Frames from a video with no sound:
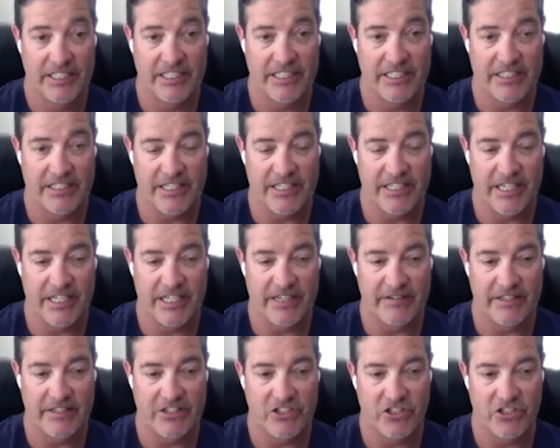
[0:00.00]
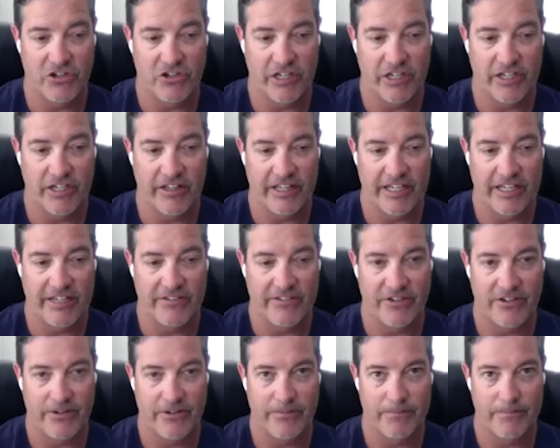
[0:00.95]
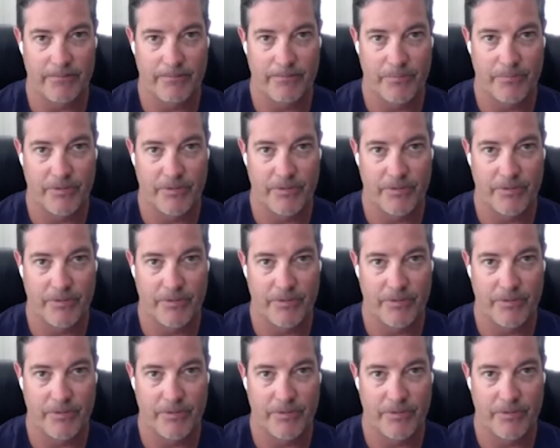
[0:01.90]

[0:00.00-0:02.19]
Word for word: it's uh, it's turned into that. So